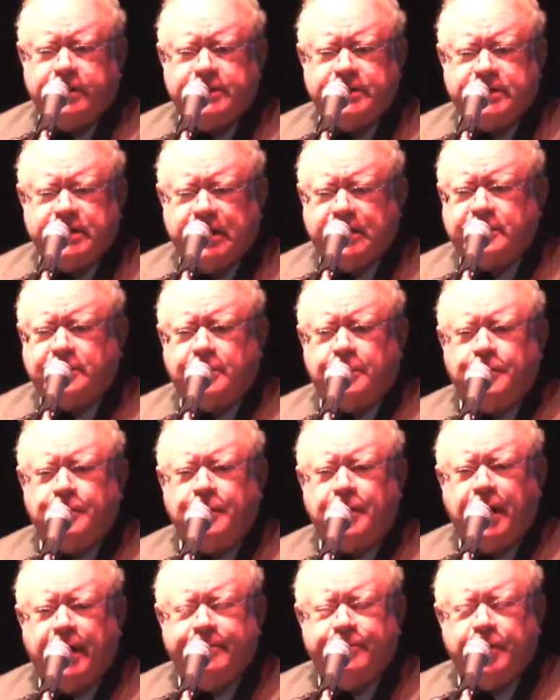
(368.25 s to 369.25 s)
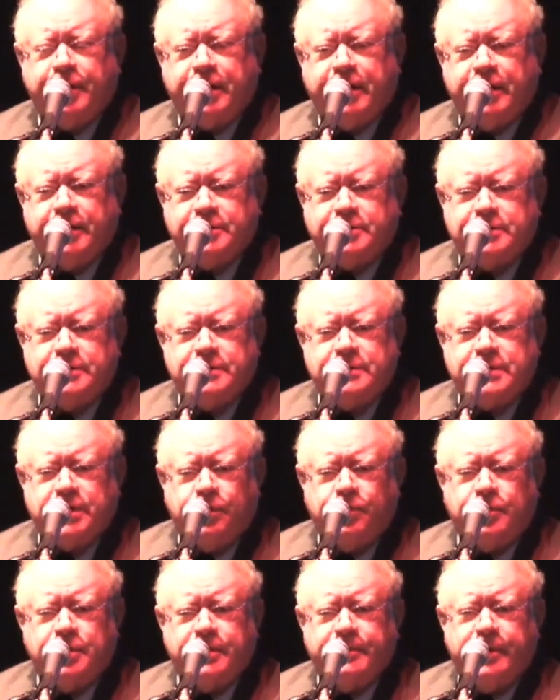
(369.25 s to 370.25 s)
its external obligations
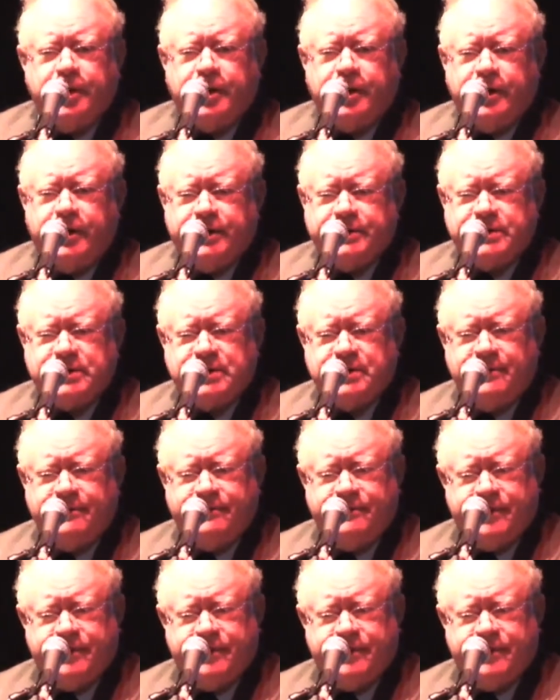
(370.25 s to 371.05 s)
only because the